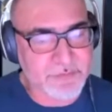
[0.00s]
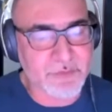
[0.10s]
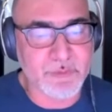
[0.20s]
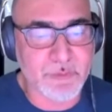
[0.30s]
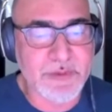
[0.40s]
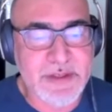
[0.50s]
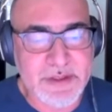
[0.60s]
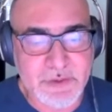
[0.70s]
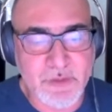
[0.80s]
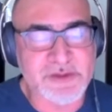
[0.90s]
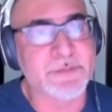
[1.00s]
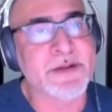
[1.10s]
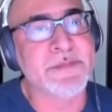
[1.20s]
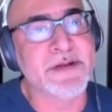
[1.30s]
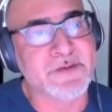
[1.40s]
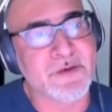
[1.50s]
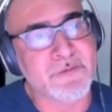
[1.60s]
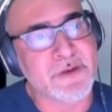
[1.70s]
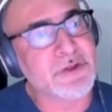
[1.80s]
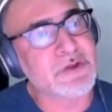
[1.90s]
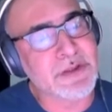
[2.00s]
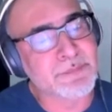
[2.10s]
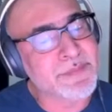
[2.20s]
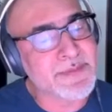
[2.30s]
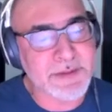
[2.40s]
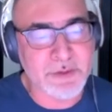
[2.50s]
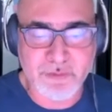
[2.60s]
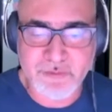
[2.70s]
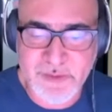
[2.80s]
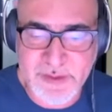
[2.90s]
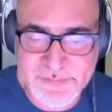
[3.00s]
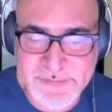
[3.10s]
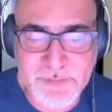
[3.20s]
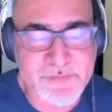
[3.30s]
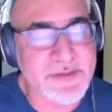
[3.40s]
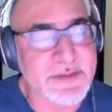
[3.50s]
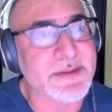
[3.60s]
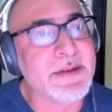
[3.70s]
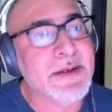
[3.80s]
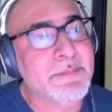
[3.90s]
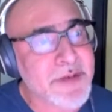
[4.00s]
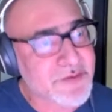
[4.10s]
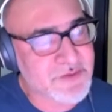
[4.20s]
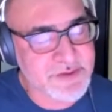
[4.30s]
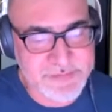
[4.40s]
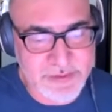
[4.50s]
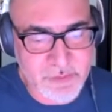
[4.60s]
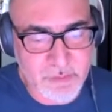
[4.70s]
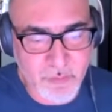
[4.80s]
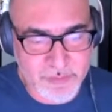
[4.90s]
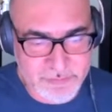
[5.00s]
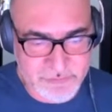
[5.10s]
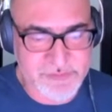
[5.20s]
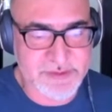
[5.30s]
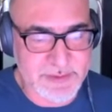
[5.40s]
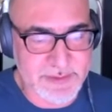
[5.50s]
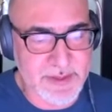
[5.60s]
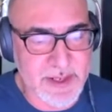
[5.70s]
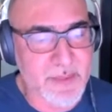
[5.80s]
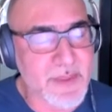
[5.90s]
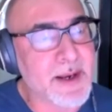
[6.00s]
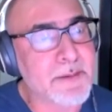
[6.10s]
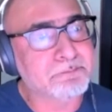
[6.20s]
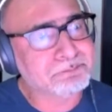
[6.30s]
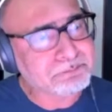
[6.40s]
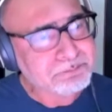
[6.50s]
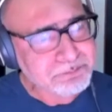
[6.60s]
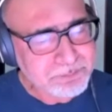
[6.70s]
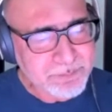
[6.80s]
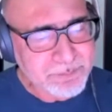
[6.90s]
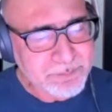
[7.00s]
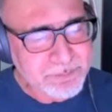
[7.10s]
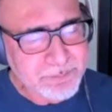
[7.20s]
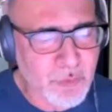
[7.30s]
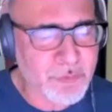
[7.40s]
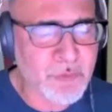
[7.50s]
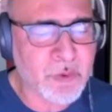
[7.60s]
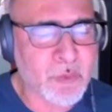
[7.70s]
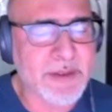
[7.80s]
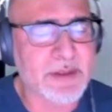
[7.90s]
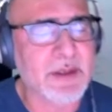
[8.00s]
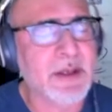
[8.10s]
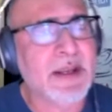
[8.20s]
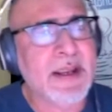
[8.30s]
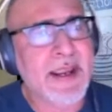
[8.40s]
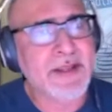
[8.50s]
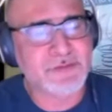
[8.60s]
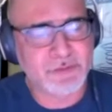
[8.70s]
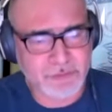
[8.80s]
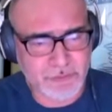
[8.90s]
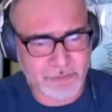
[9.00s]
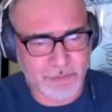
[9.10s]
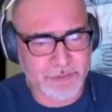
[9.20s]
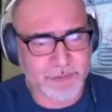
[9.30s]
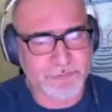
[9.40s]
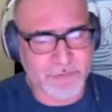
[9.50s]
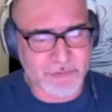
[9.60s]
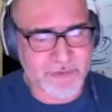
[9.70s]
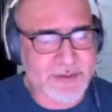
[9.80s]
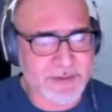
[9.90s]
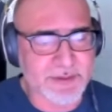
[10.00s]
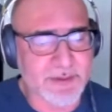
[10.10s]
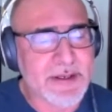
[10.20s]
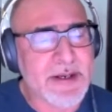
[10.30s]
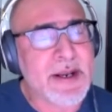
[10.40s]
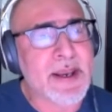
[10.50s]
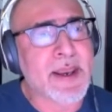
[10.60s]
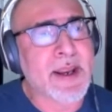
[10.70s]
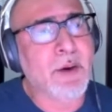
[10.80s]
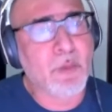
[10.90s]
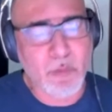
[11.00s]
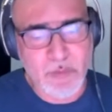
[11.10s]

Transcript: through your experiments and run to compare and contrast some of the metrics that you're more interested in. And then we'll go through a quick hands-on tutorial for tracking. Now,